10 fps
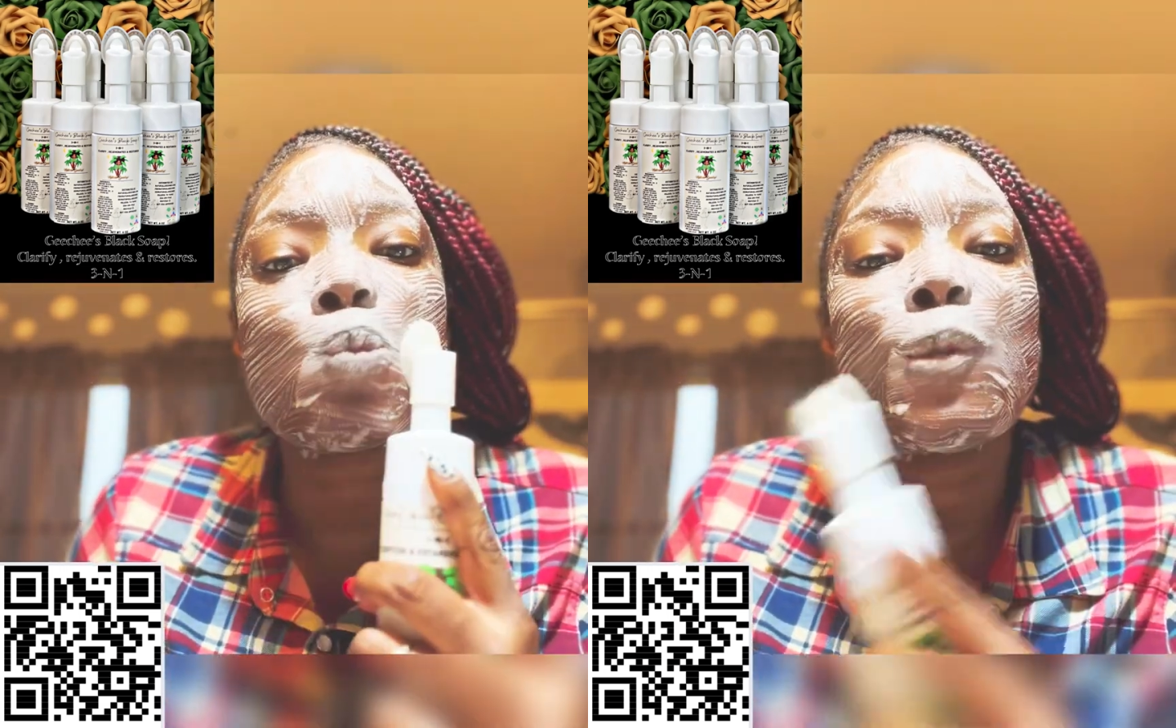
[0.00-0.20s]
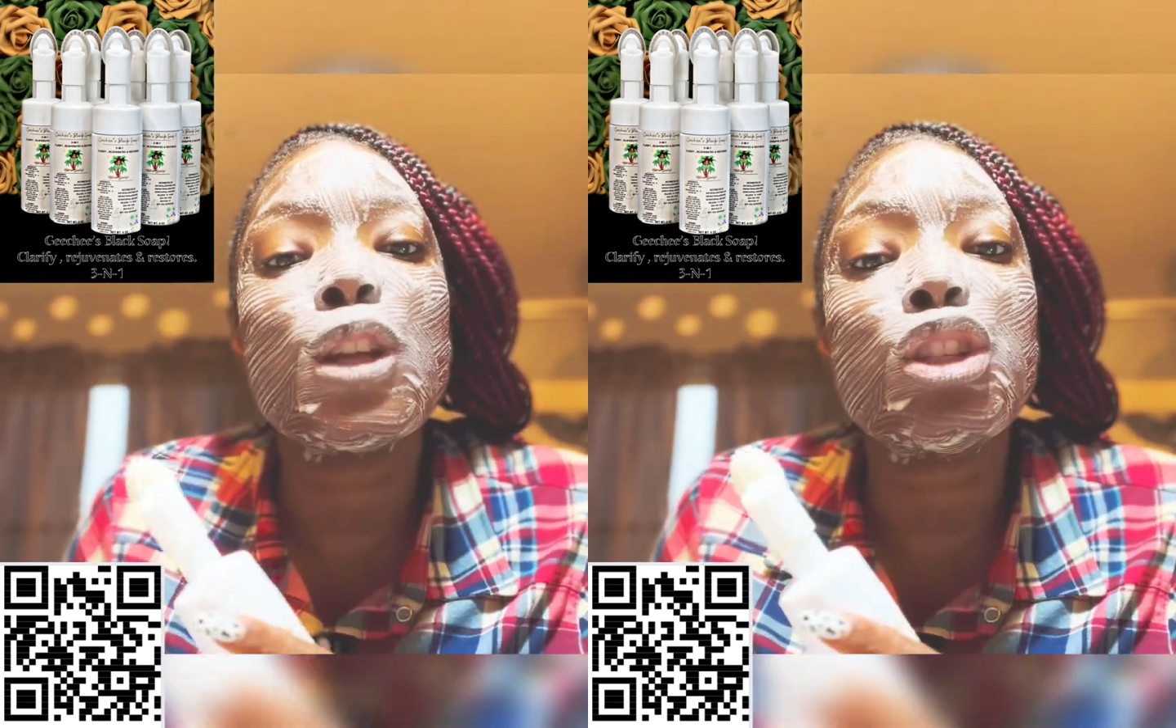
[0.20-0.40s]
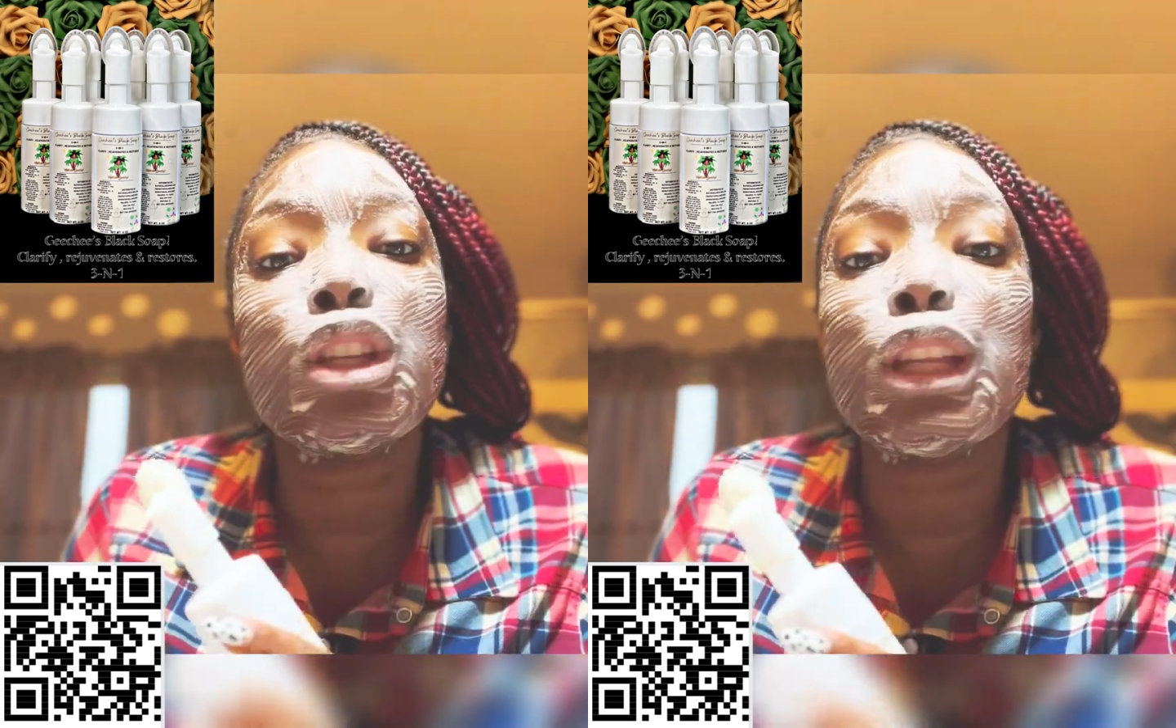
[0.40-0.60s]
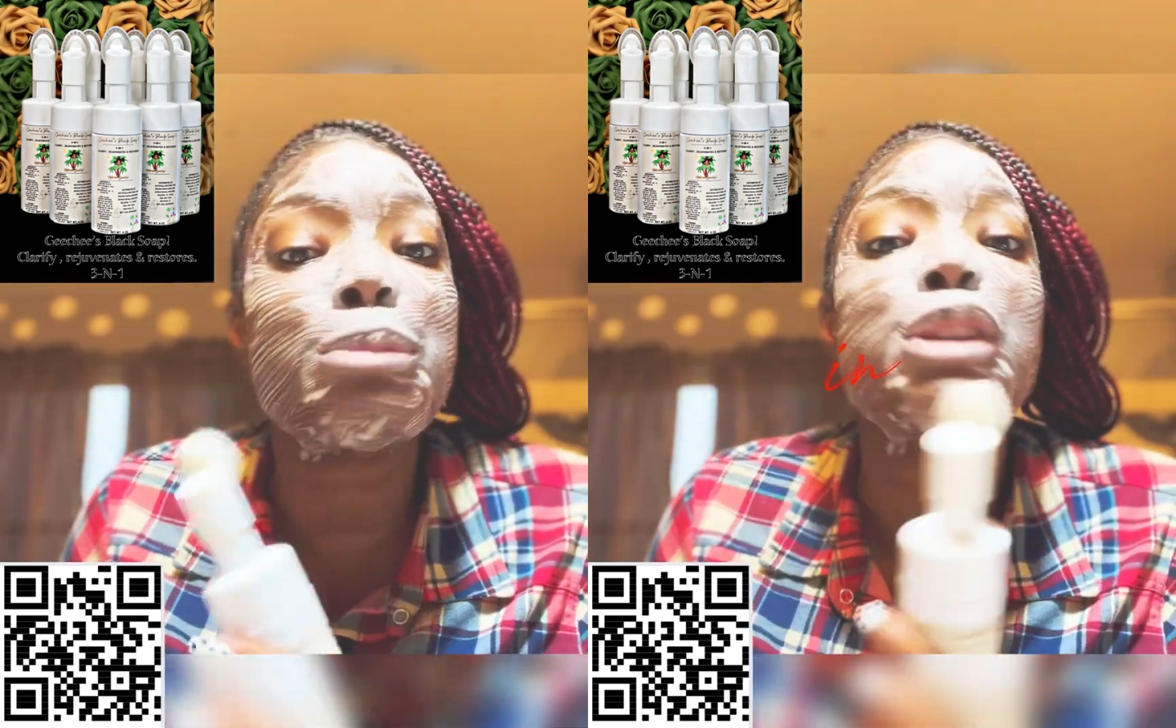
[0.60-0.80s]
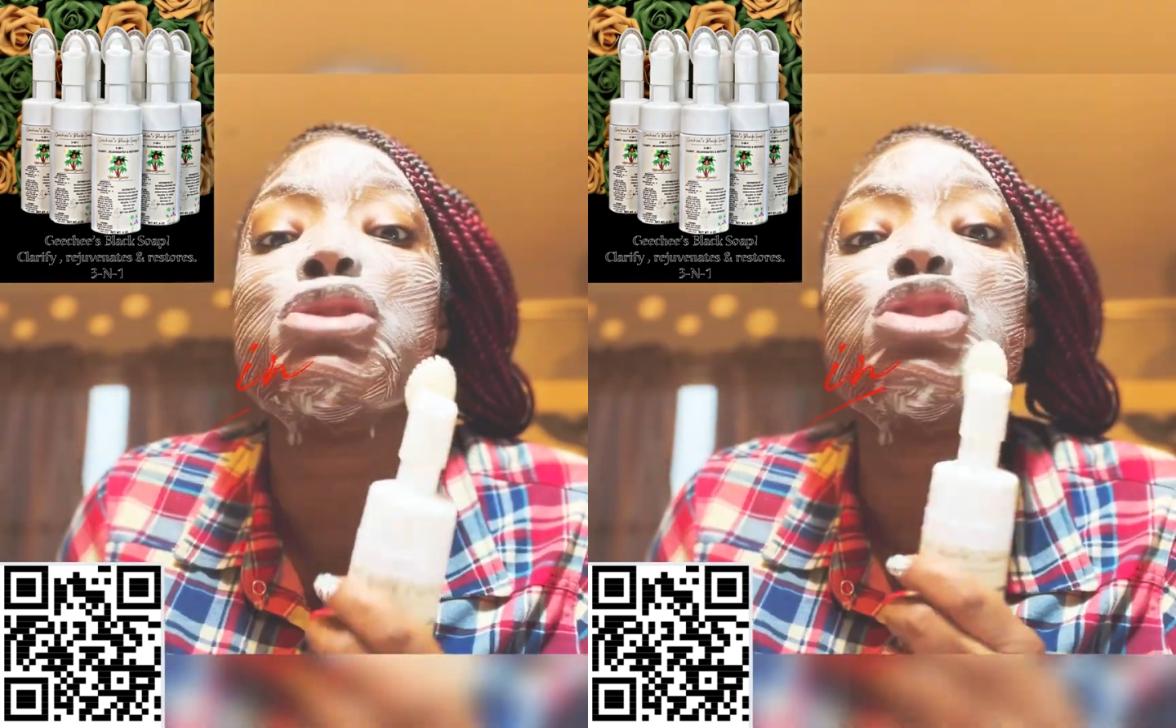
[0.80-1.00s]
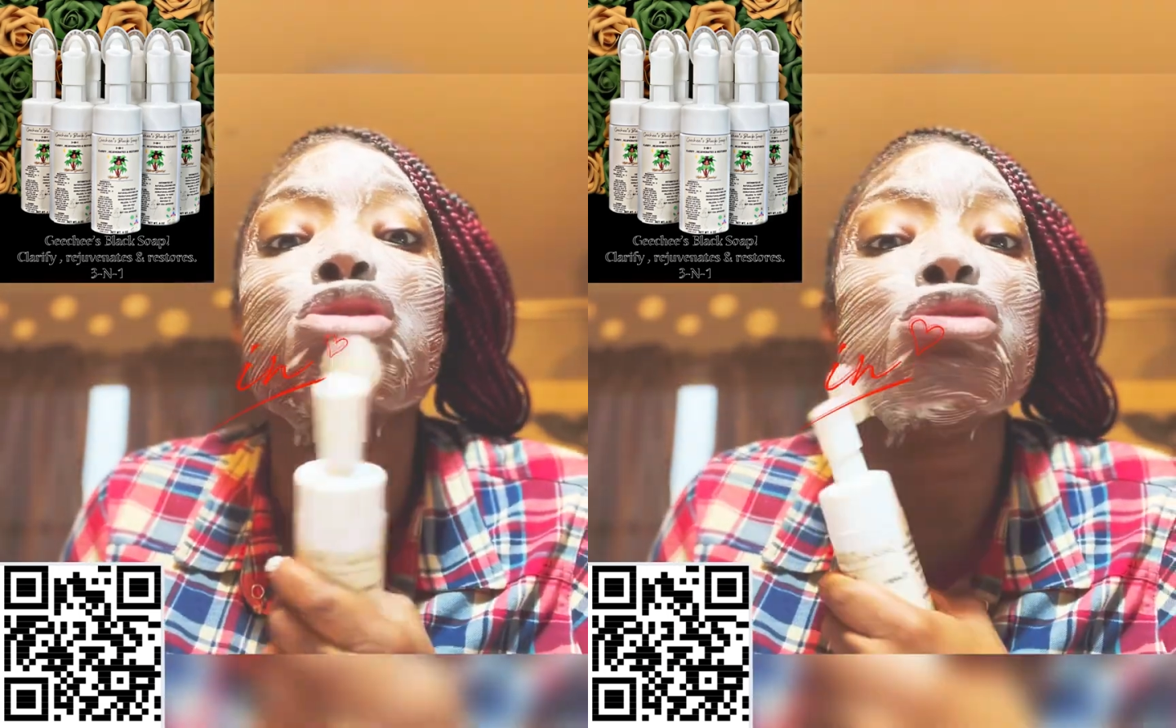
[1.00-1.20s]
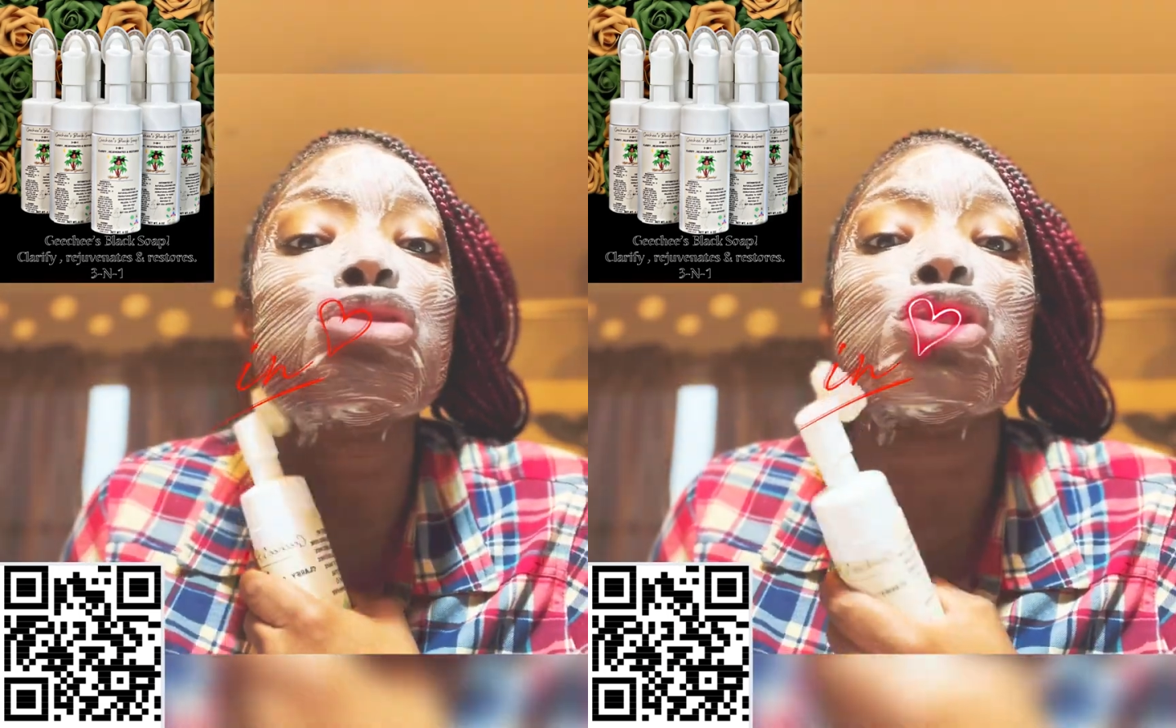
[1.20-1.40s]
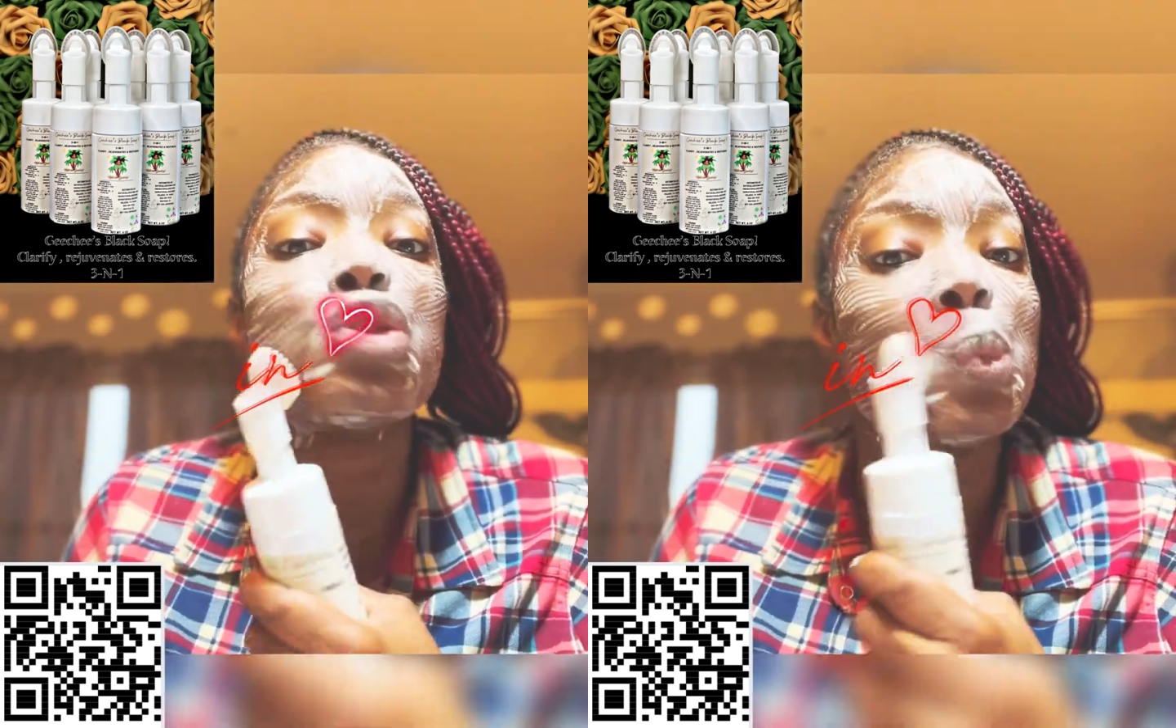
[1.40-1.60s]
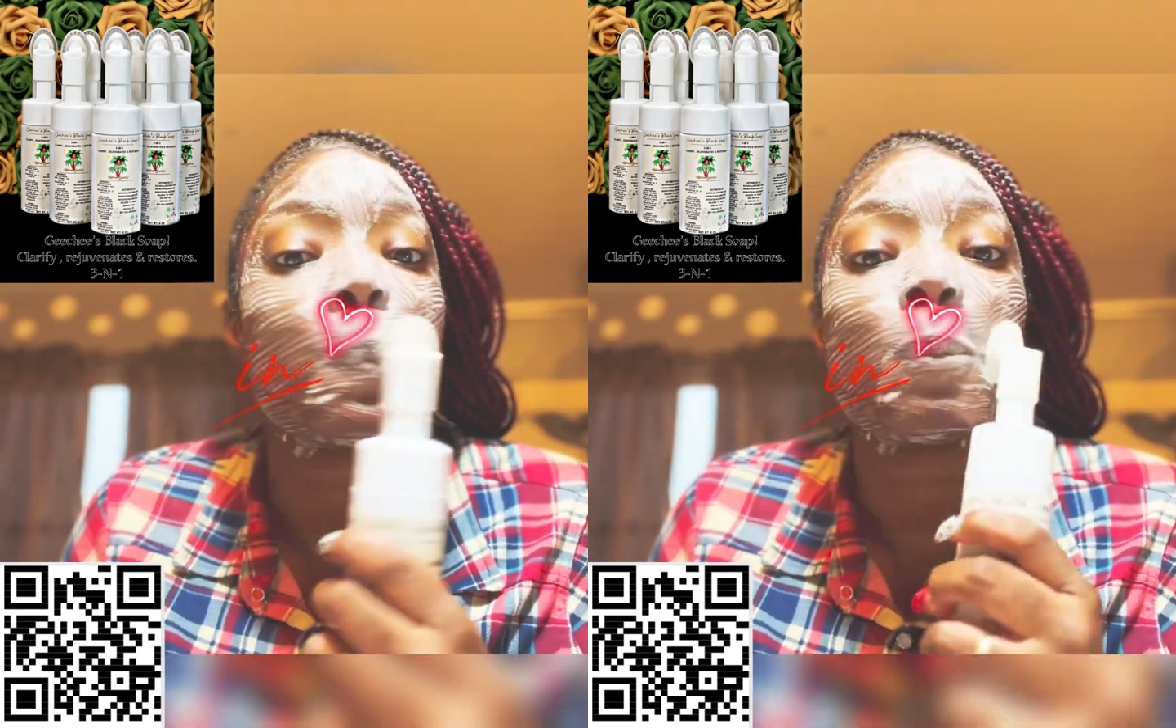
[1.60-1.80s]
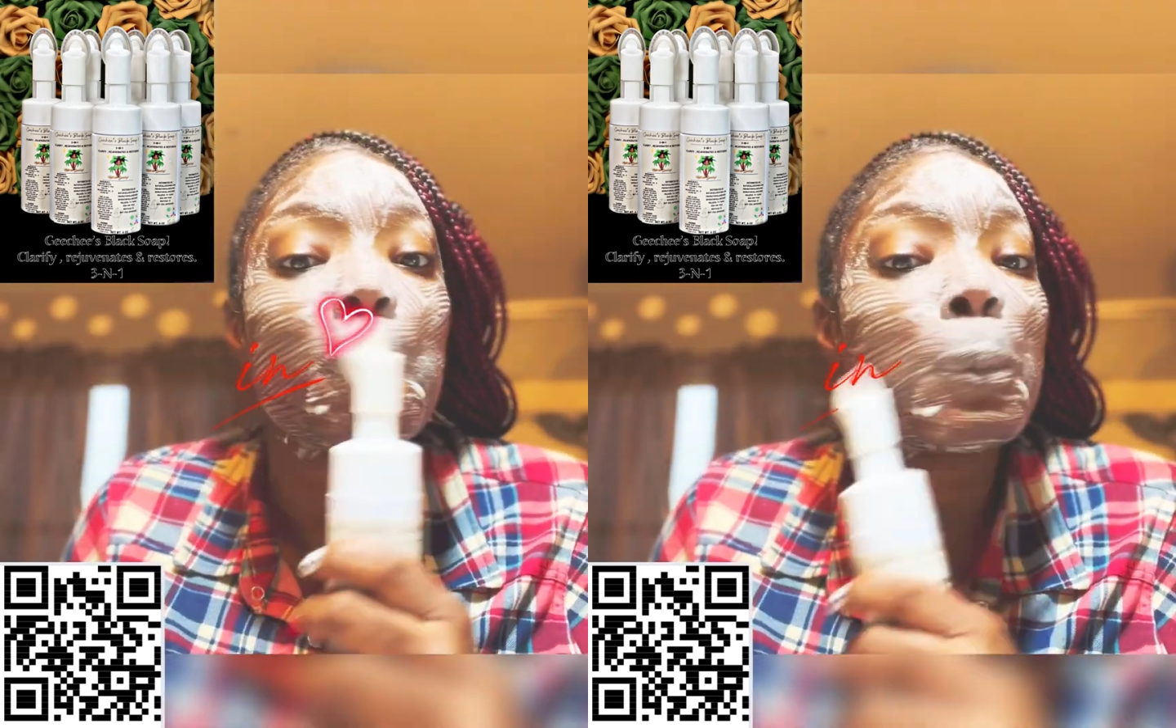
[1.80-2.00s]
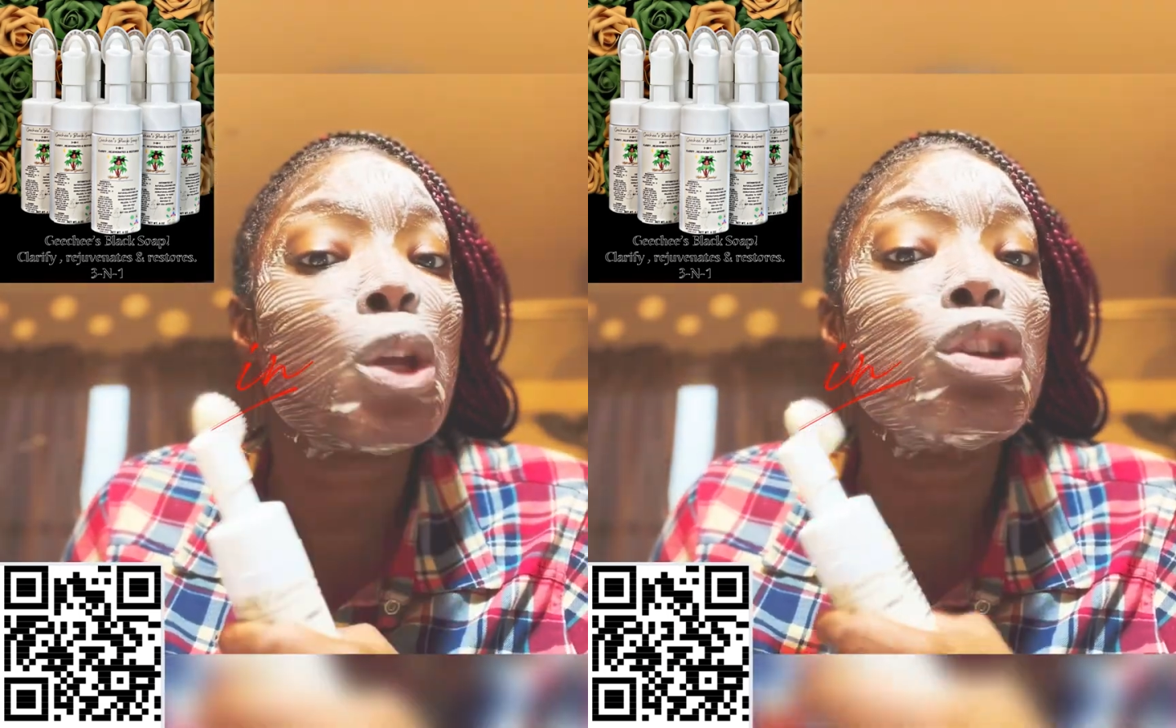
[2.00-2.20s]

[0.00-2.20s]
Get your lips if you choose to. You